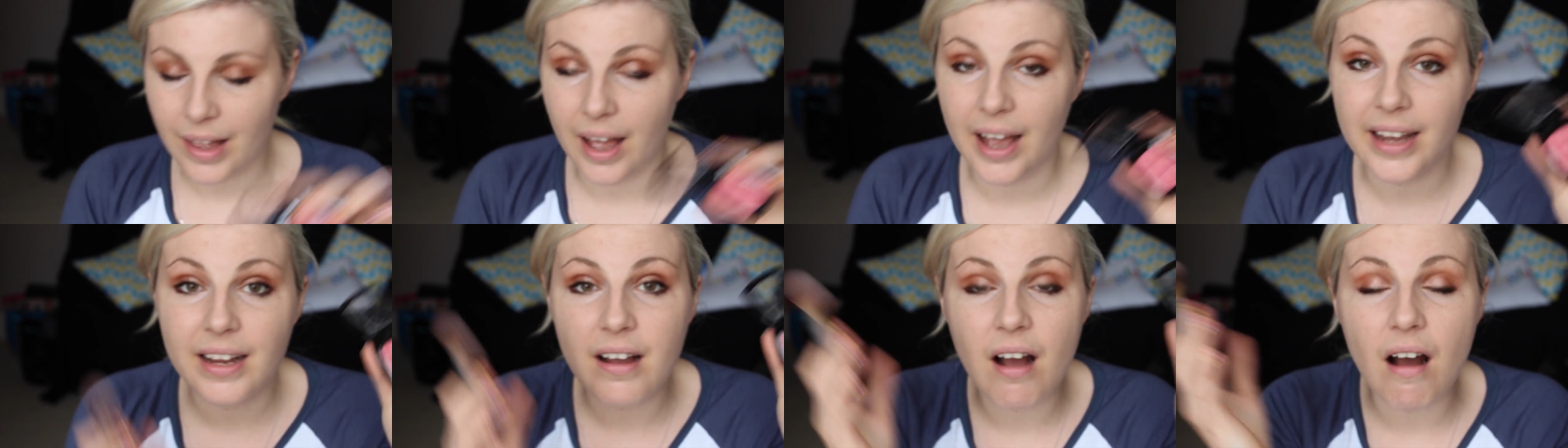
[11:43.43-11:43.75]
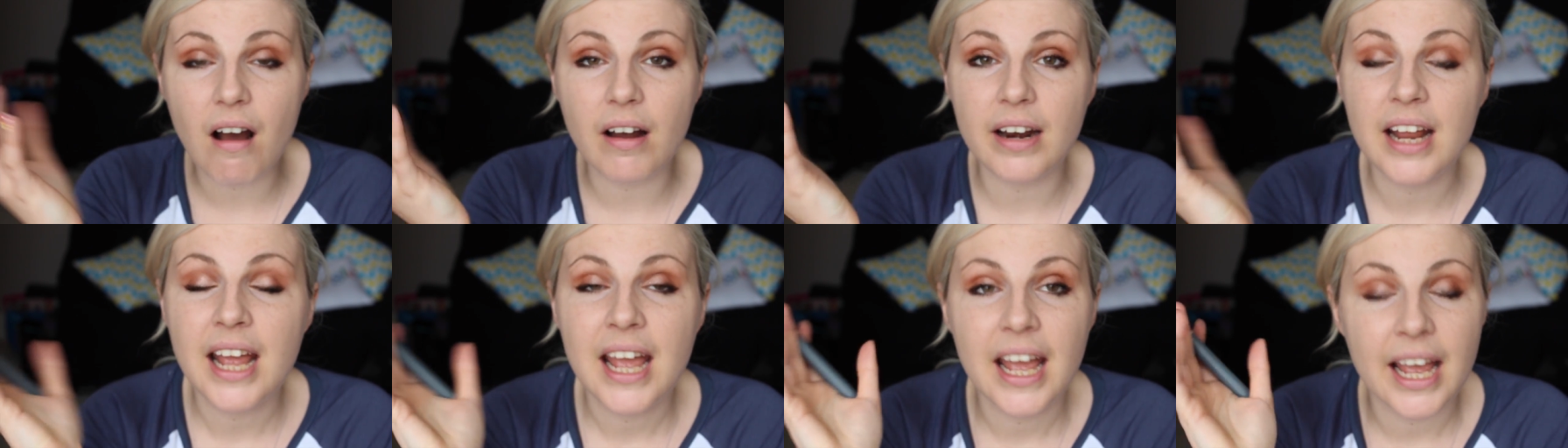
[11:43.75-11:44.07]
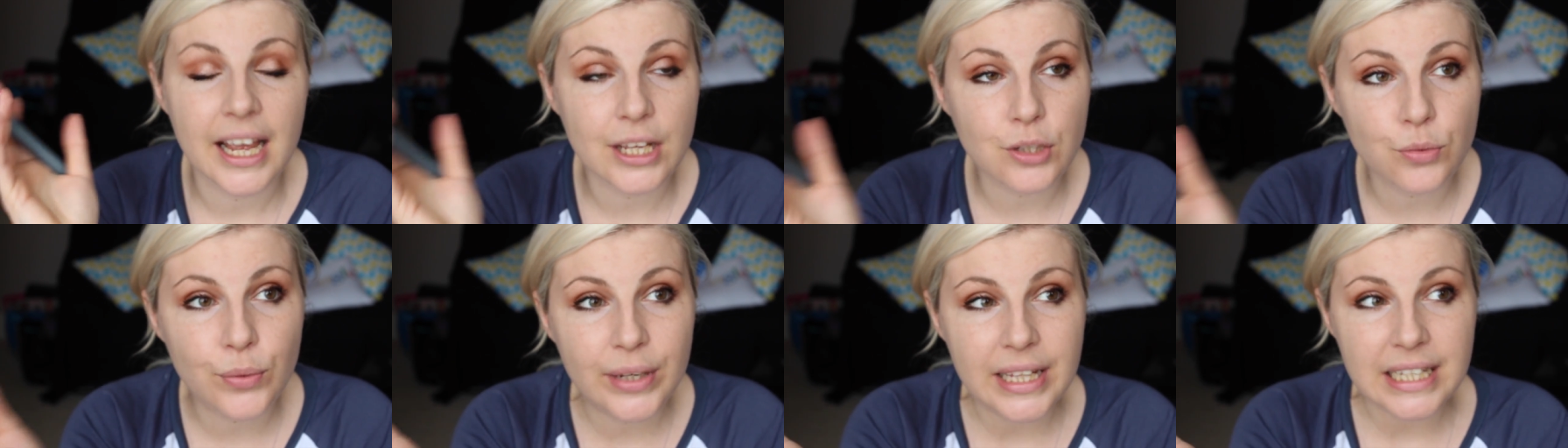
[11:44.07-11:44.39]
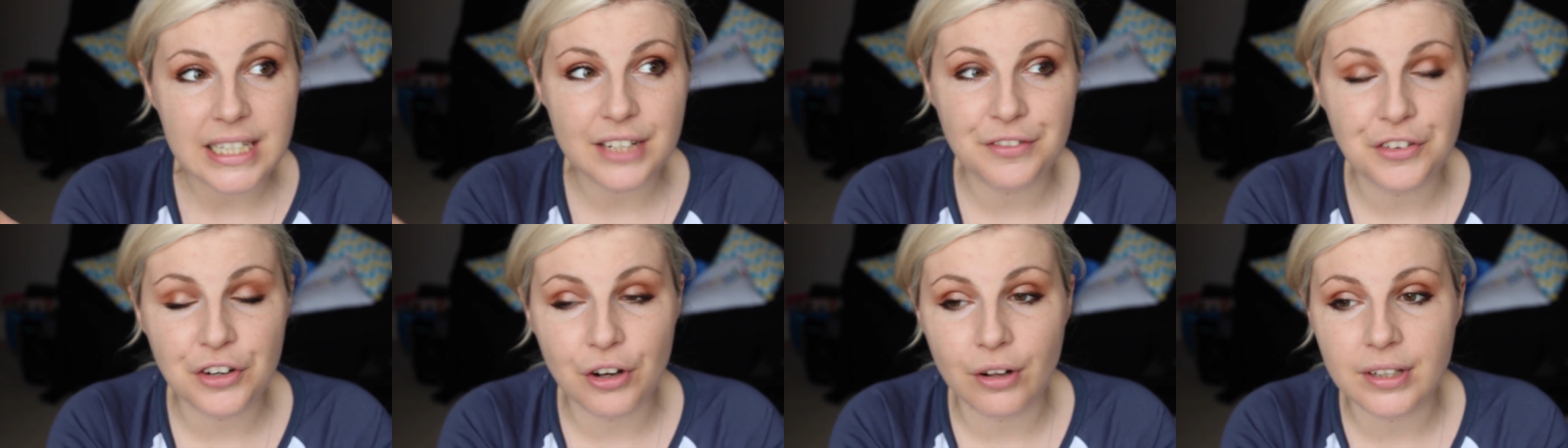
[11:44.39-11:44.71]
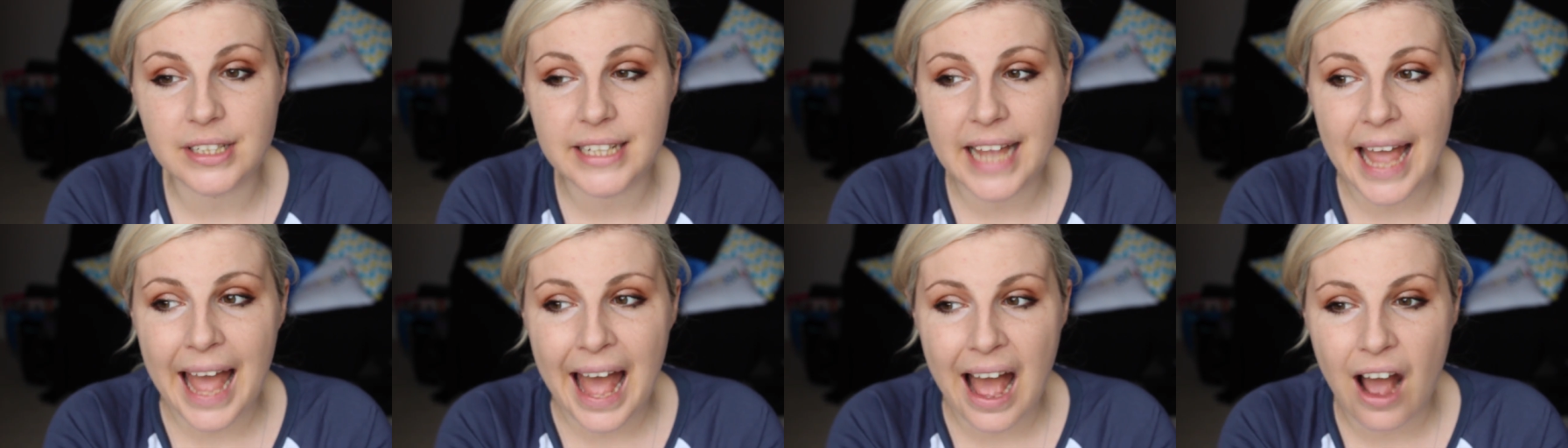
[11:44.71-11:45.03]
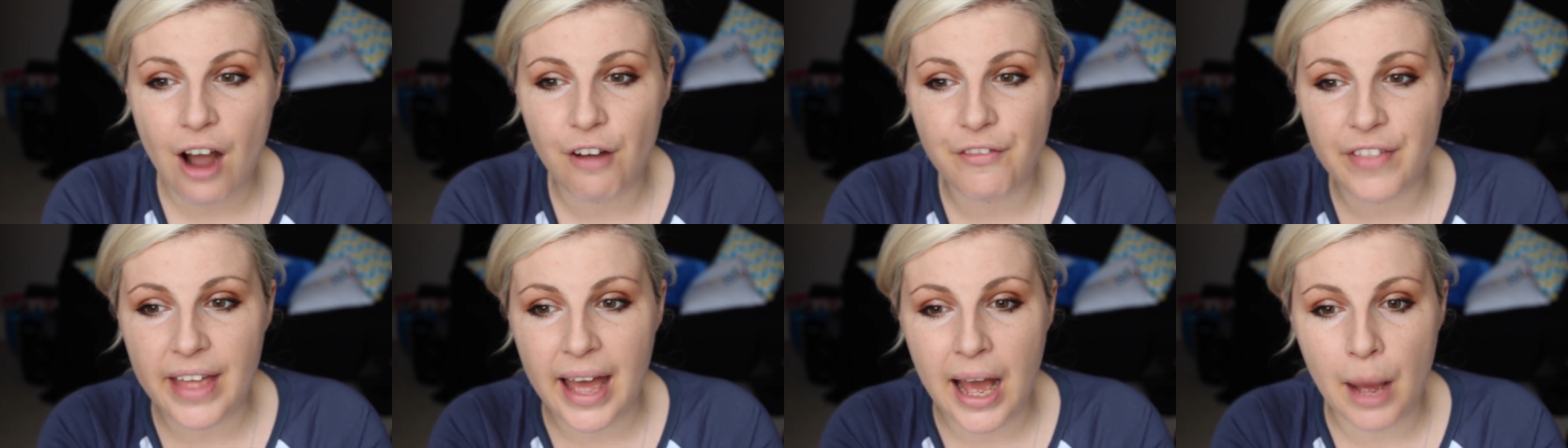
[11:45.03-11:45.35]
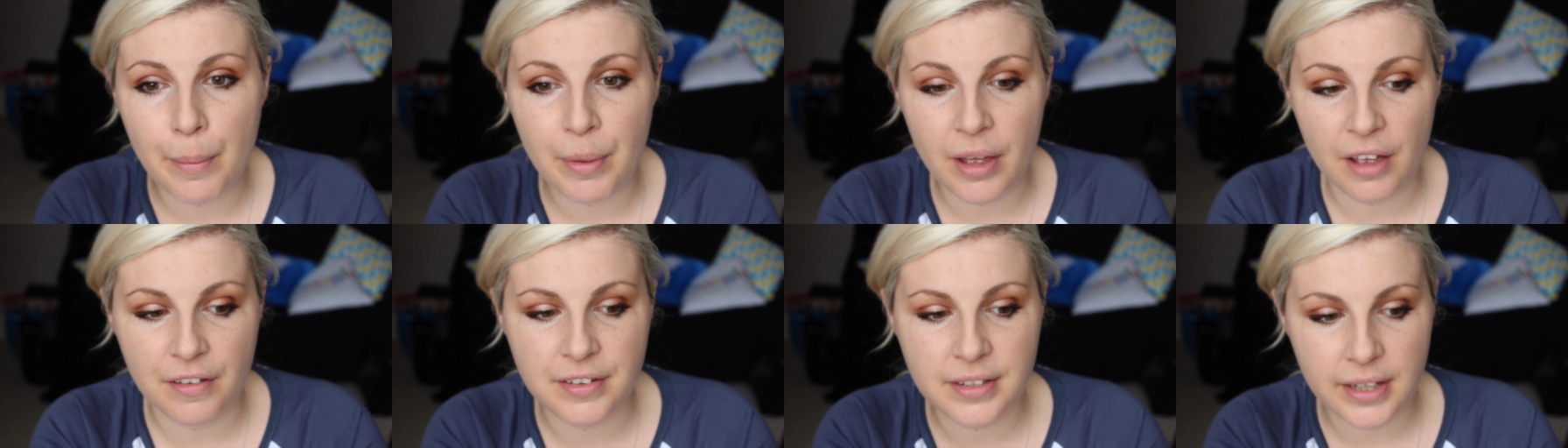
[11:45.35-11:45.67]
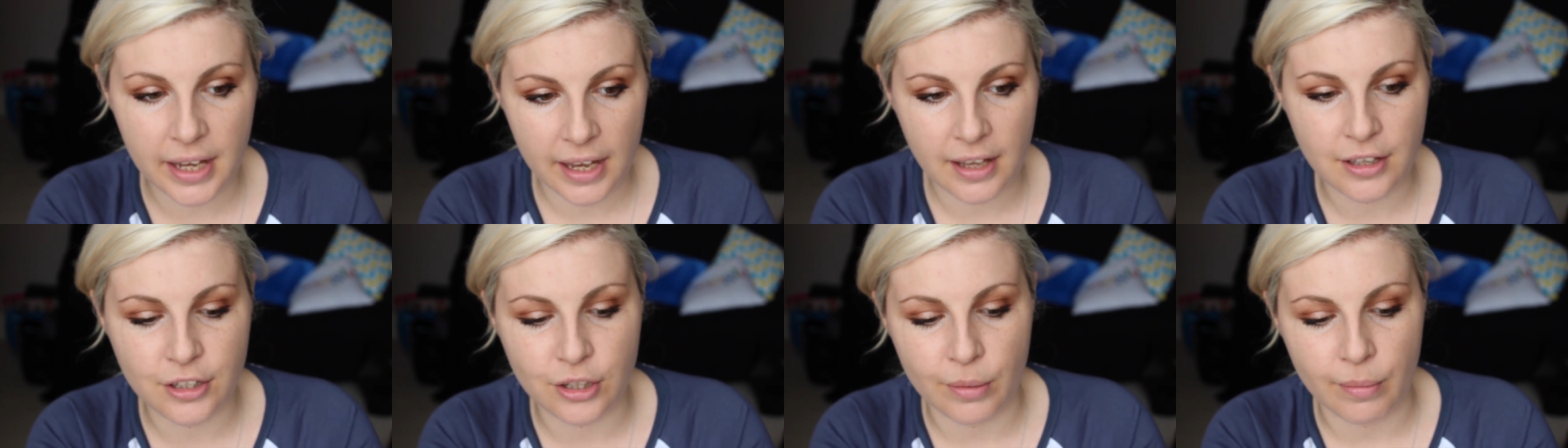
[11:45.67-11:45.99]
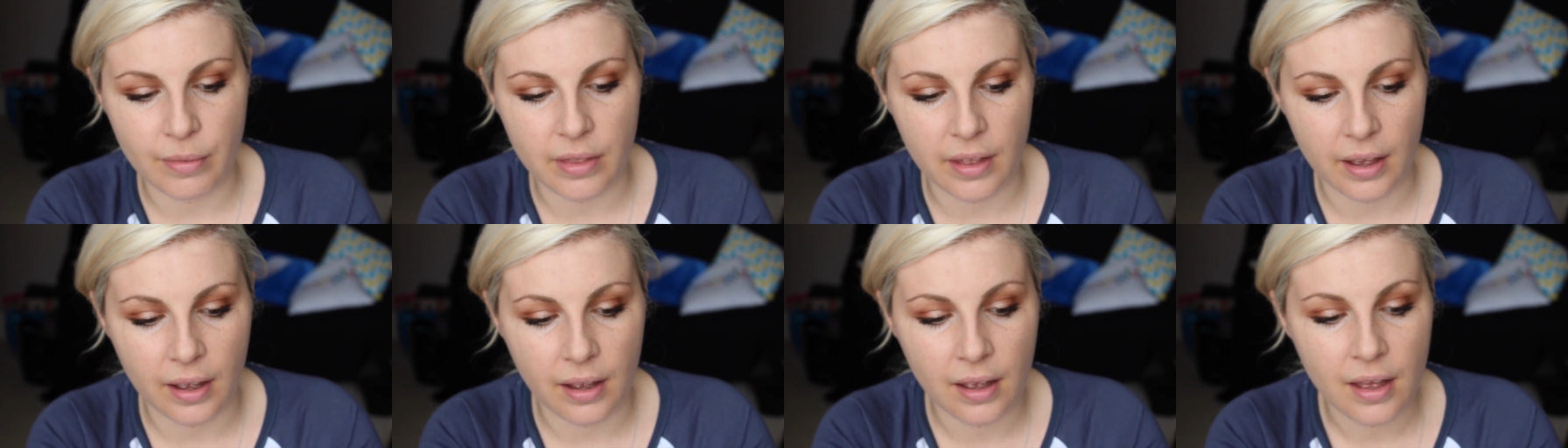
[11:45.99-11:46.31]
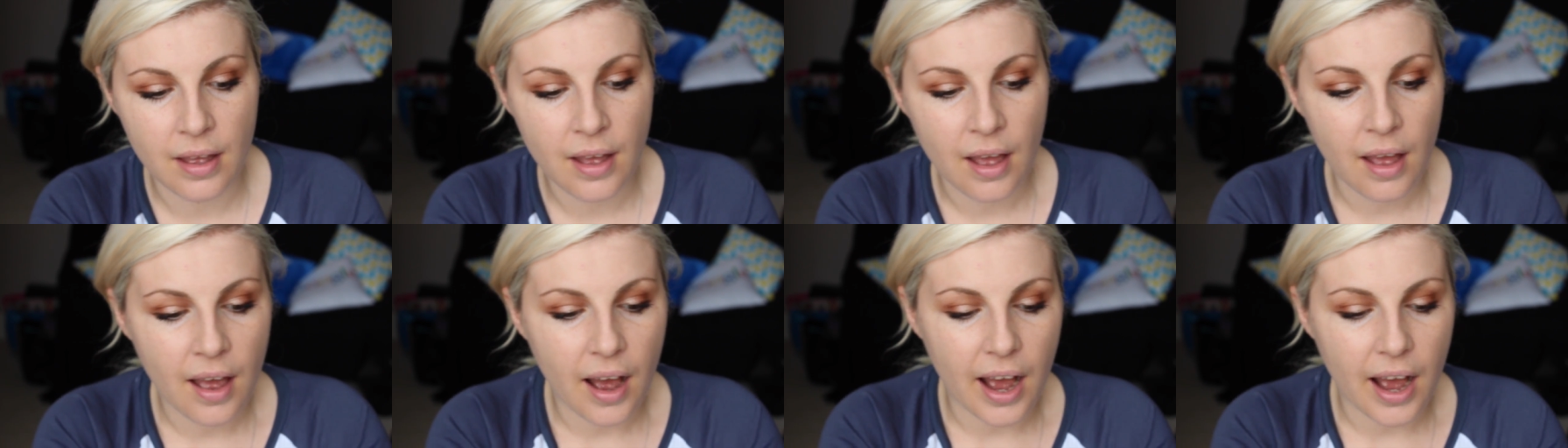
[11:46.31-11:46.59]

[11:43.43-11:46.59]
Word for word: I can't, it's really difficult to get out of the habit of saying something.